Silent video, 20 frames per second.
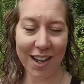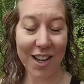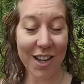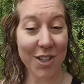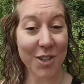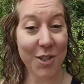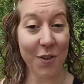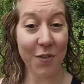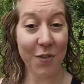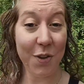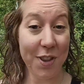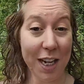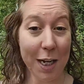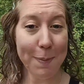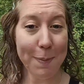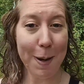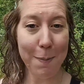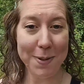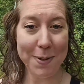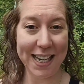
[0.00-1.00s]
So if you think
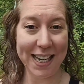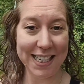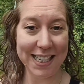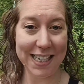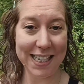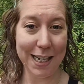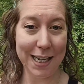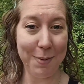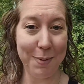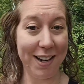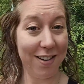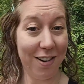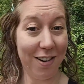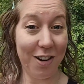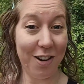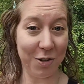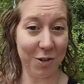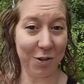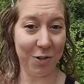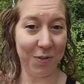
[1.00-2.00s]
about potassium and
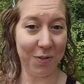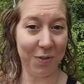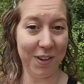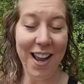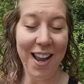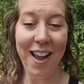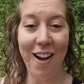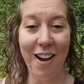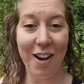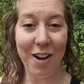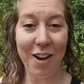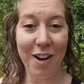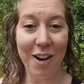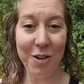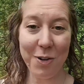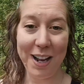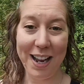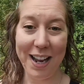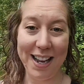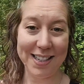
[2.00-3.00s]
argon,
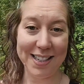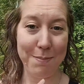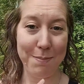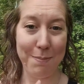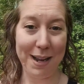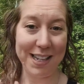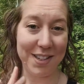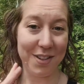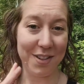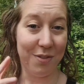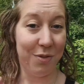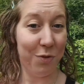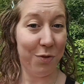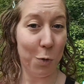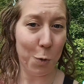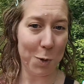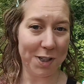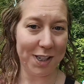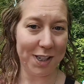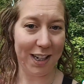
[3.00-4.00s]
argon has a mass of
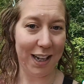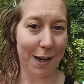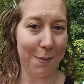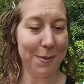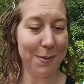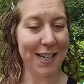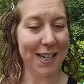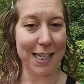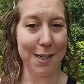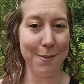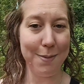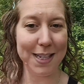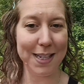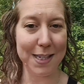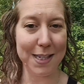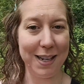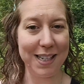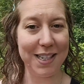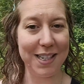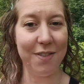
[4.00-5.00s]
40 and potassium has a
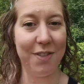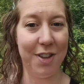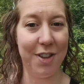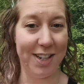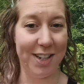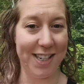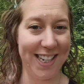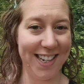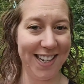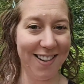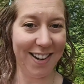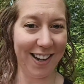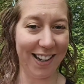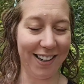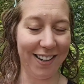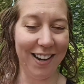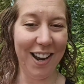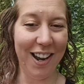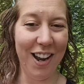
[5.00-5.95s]
mass of 39.